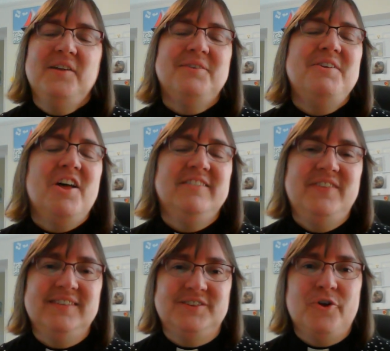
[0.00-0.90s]
So a lot of
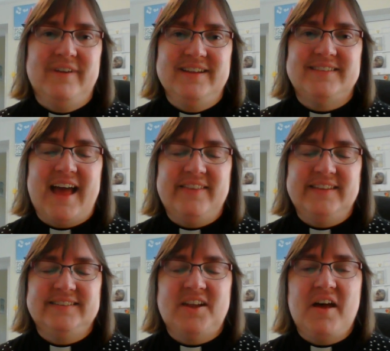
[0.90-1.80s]
the stories at
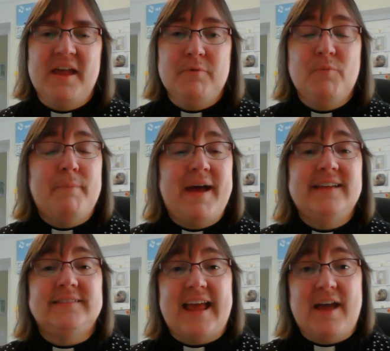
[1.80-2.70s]
this time were
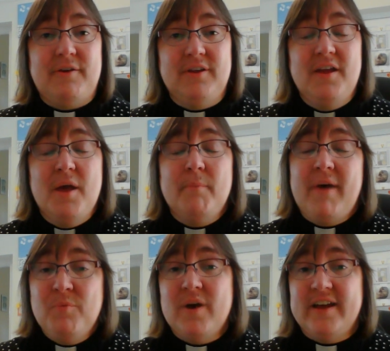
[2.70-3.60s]
passed down
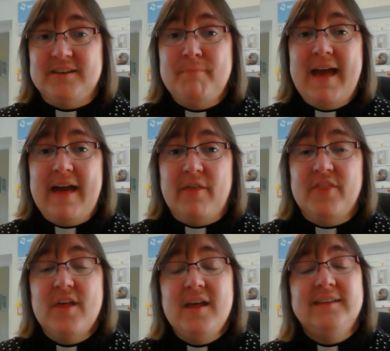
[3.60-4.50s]
by word of mouth.
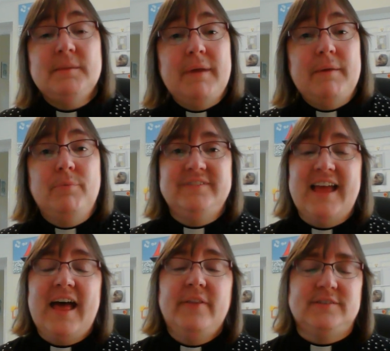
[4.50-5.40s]
So people would
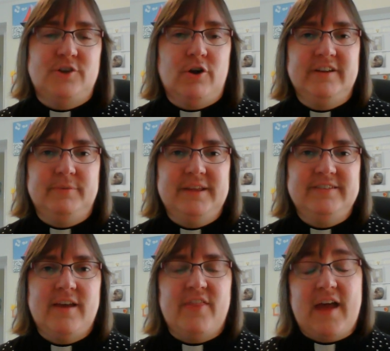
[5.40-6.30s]
tell the story to
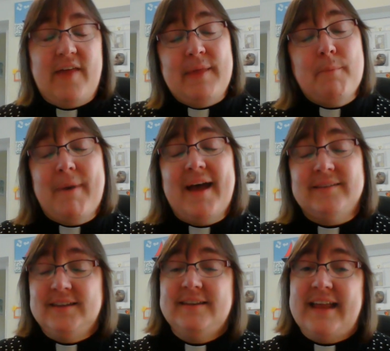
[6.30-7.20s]
each other and they would
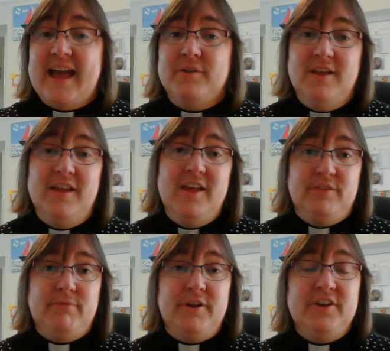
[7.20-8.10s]
pass it down
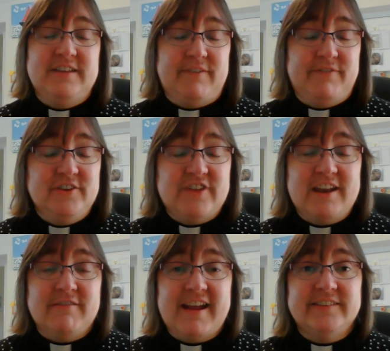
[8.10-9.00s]
through different
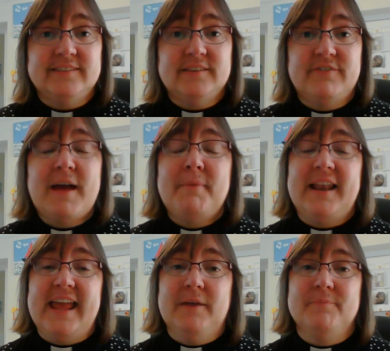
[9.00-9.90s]
generations of
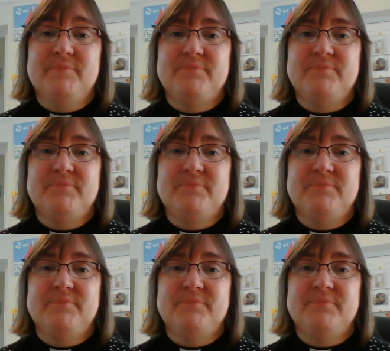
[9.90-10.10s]
family.